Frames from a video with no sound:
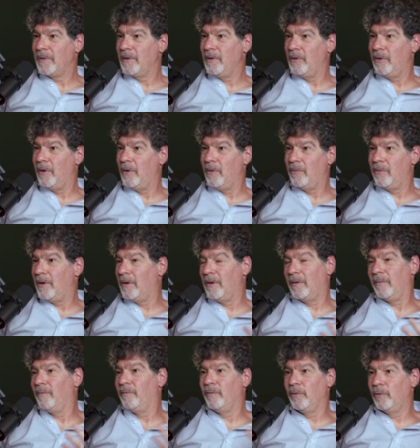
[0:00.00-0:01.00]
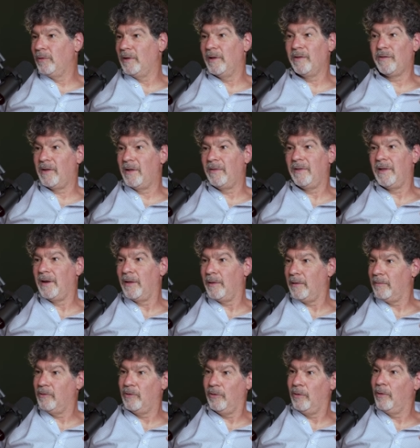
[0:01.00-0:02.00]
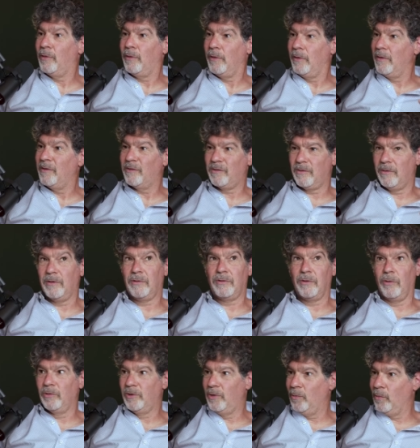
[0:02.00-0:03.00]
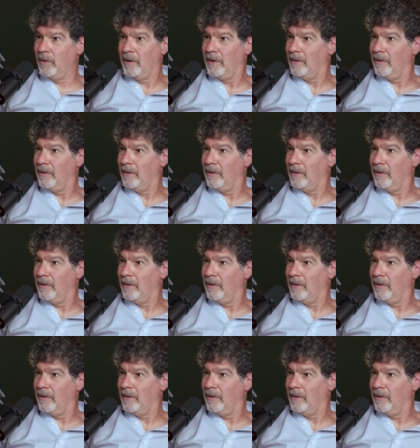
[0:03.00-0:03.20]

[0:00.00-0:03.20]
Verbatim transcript: you know, that are fruitless and that a good theorist could have told you were